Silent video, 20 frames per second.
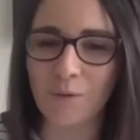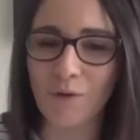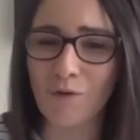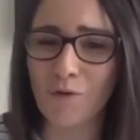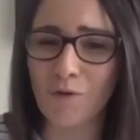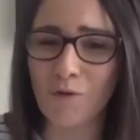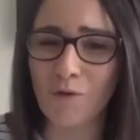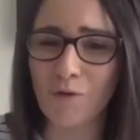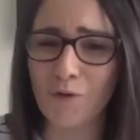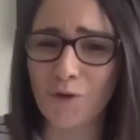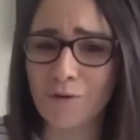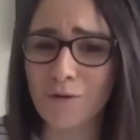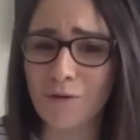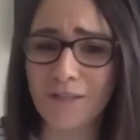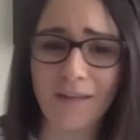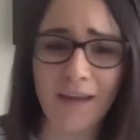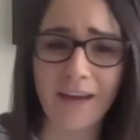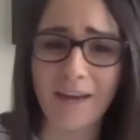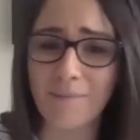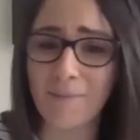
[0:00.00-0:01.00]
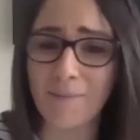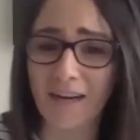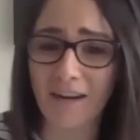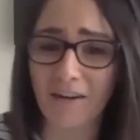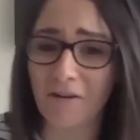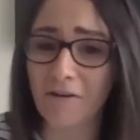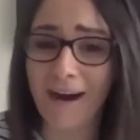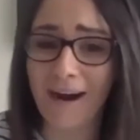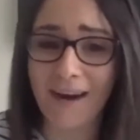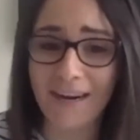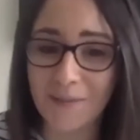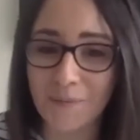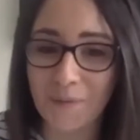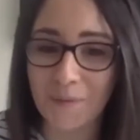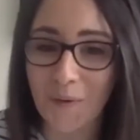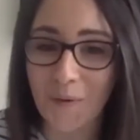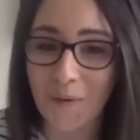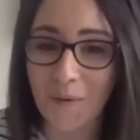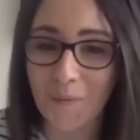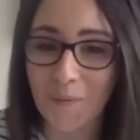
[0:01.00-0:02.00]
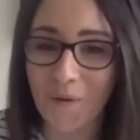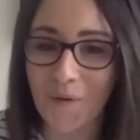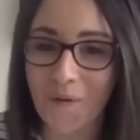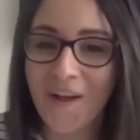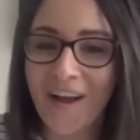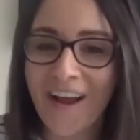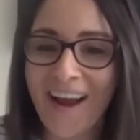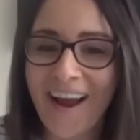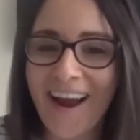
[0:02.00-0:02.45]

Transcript: We thought you just came in and cracked people.